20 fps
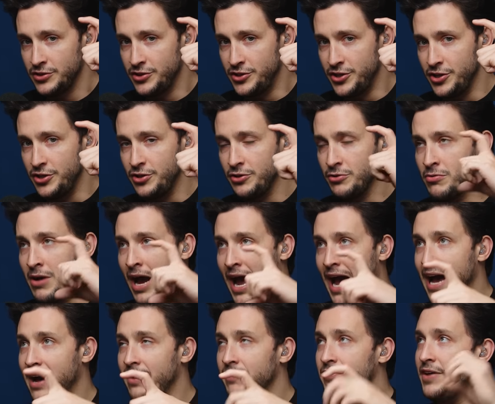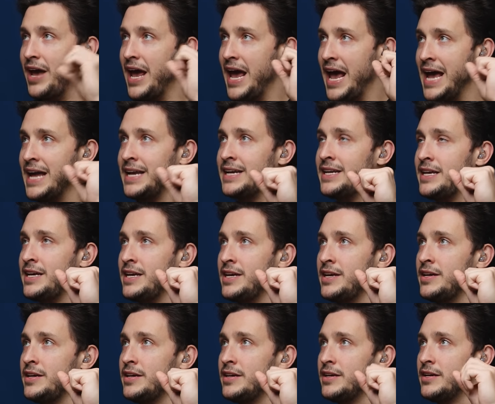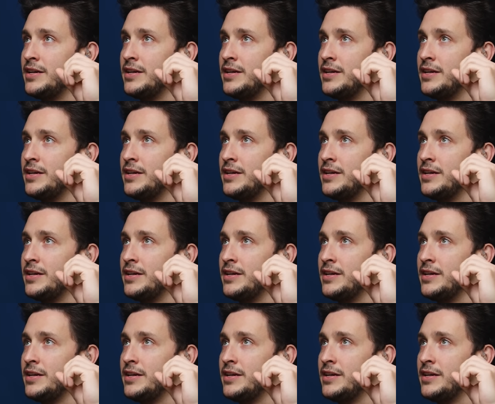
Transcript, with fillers: Do you have any